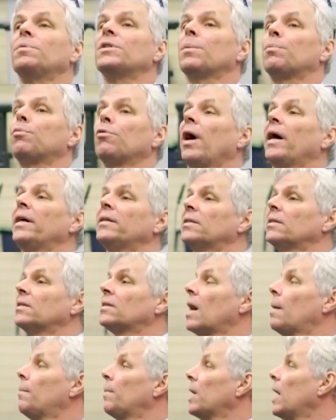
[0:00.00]
surprises
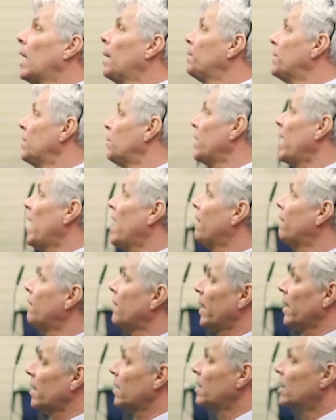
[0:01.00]
coming up. Did we have
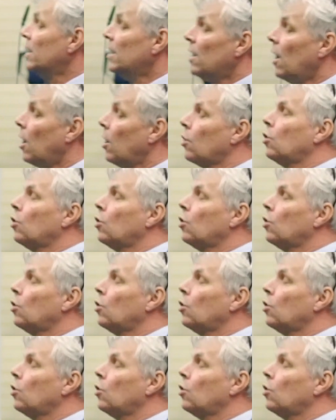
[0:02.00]
like a